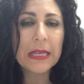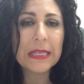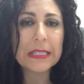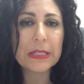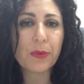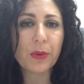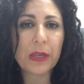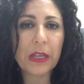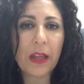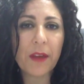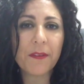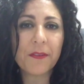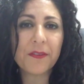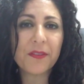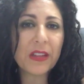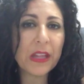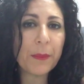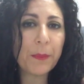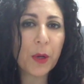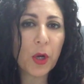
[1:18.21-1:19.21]
So when you
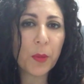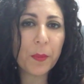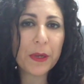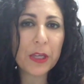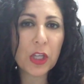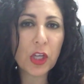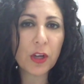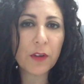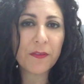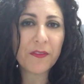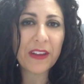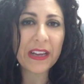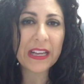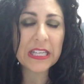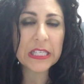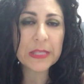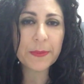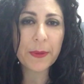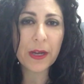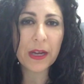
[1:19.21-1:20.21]
flip open your
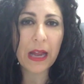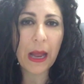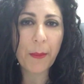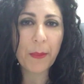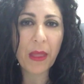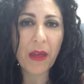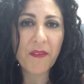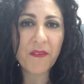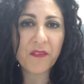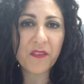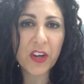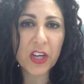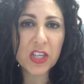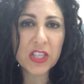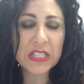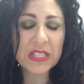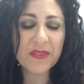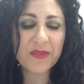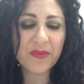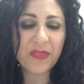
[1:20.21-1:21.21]
Facebook, I'm the
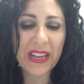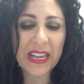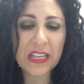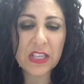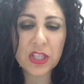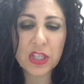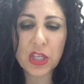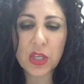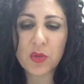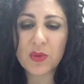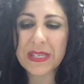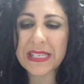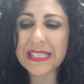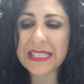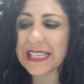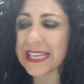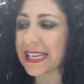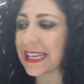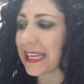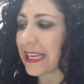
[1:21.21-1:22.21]
first face you
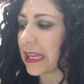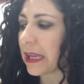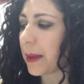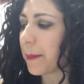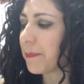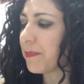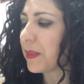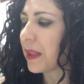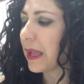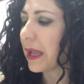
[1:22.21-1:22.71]
see